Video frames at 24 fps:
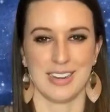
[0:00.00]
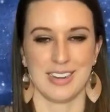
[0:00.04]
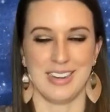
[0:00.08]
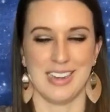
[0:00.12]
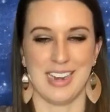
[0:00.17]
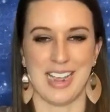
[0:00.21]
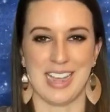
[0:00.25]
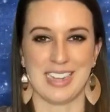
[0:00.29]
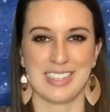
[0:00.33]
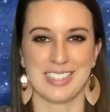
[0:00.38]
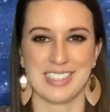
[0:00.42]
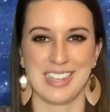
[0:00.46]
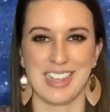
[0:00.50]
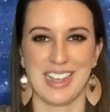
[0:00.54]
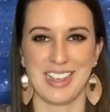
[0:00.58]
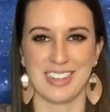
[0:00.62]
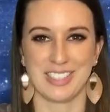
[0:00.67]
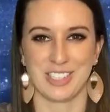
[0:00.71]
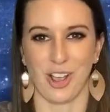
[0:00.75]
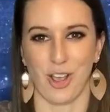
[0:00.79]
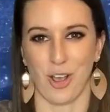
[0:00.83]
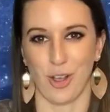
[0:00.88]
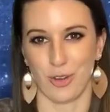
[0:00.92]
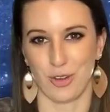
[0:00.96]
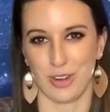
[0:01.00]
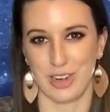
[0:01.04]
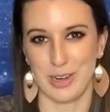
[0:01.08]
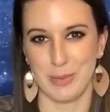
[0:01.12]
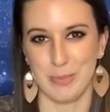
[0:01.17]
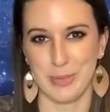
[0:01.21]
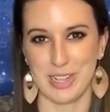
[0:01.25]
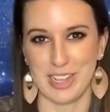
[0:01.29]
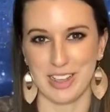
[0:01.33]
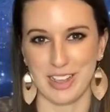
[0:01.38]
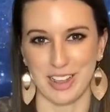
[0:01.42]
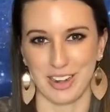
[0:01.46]
NASA has already
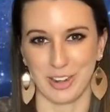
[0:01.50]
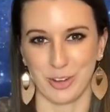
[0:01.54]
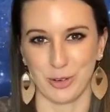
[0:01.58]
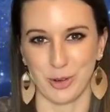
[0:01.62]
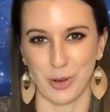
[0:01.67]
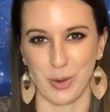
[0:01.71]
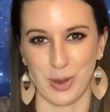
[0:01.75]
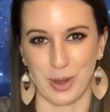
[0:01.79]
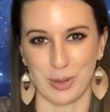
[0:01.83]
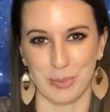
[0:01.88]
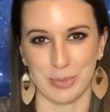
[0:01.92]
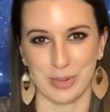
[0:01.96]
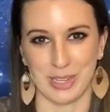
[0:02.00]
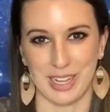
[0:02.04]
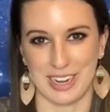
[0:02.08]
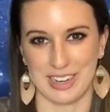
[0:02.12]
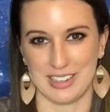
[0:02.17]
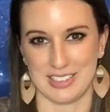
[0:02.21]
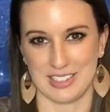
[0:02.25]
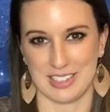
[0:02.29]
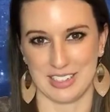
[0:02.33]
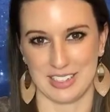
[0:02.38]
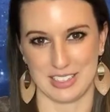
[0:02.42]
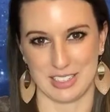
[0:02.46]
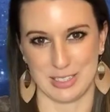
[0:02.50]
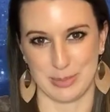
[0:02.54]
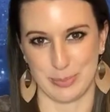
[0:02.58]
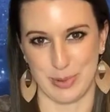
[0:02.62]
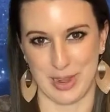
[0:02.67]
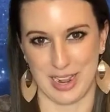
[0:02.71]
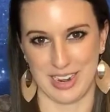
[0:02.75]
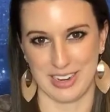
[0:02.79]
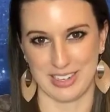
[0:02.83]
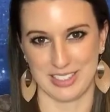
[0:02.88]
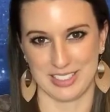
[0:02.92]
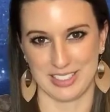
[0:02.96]
begun growing plants in
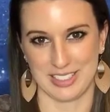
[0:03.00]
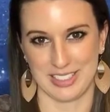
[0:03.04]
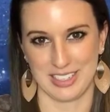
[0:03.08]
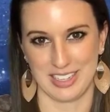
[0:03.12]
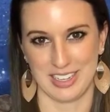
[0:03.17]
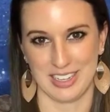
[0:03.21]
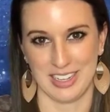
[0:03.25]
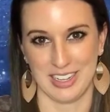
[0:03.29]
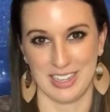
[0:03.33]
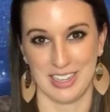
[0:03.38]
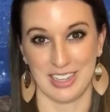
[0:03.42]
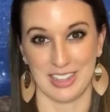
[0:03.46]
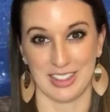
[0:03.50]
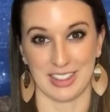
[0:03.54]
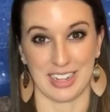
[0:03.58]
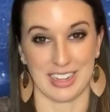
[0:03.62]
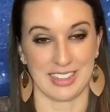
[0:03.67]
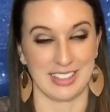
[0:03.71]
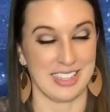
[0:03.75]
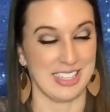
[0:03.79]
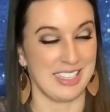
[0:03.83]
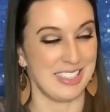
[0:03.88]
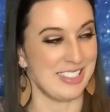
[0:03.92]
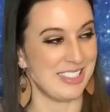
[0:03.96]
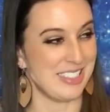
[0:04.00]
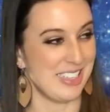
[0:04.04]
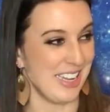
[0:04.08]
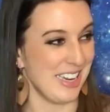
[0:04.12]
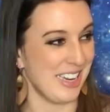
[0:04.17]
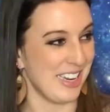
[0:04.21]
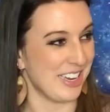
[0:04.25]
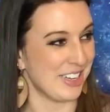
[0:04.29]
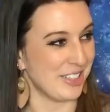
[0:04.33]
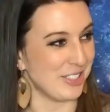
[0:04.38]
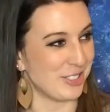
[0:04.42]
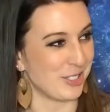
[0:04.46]
space, like these
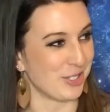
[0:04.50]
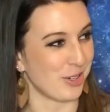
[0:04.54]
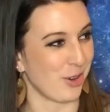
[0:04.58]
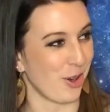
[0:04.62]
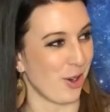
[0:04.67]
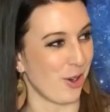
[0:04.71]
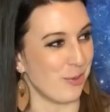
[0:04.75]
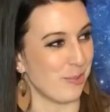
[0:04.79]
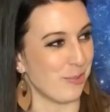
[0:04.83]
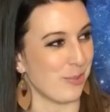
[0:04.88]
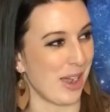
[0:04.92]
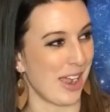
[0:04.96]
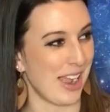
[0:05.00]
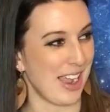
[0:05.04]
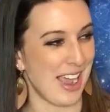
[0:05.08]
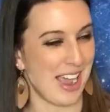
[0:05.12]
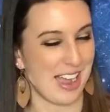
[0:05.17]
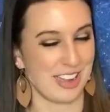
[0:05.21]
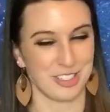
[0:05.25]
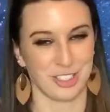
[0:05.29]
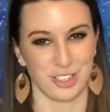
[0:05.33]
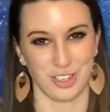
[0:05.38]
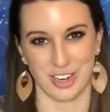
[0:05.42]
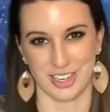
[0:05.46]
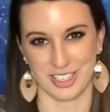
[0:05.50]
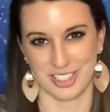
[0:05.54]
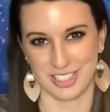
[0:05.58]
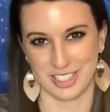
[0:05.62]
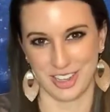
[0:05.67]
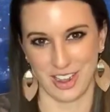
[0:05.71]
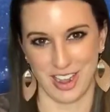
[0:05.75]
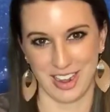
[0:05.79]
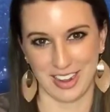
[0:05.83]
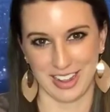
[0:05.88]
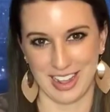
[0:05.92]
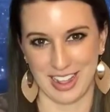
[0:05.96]
zinnias grown by astronaut
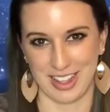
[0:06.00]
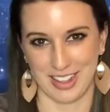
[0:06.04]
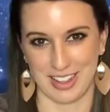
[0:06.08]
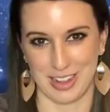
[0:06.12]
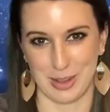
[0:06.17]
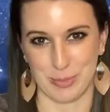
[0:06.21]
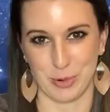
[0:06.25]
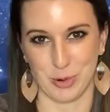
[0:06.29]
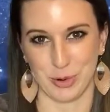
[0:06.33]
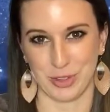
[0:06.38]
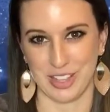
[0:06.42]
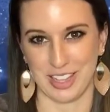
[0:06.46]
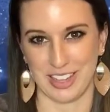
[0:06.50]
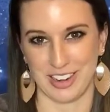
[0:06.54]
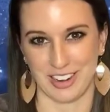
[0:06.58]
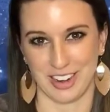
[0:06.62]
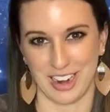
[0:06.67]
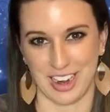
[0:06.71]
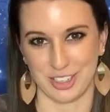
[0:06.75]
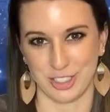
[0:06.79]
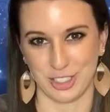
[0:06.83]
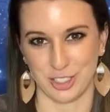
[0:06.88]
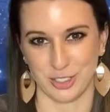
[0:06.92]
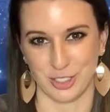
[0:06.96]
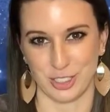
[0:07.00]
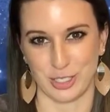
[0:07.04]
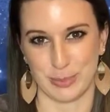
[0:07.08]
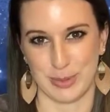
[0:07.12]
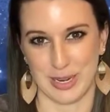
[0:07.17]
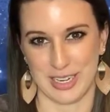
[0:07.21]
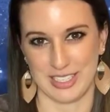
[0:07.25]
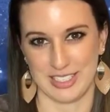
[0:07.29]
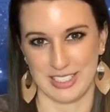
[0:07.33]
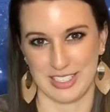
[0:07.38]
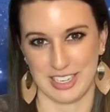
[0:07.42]
Scott Kelly aboard the International Space